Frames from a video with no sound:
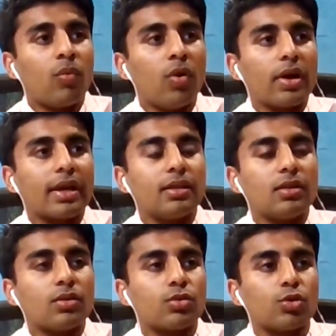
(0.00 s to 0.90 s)

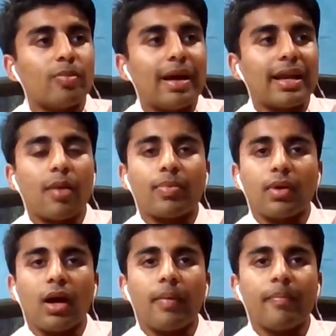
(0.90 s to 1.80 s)
Working through Man Up
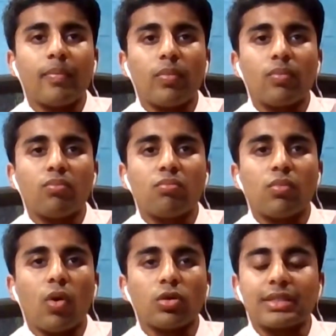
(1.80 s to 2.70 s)

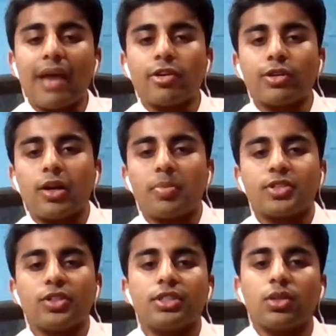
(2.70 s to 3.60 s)
also gave a great
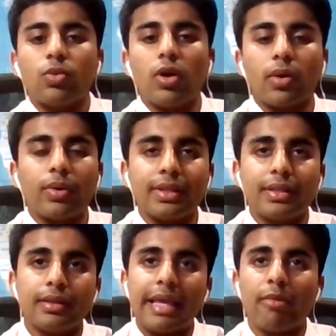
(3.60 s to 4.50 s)
opportunity to work with
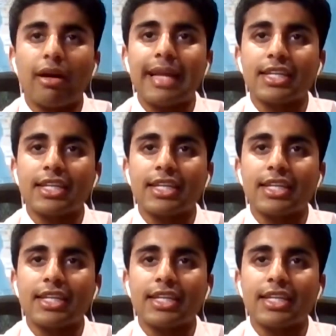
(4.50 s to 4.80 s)
Nehemiah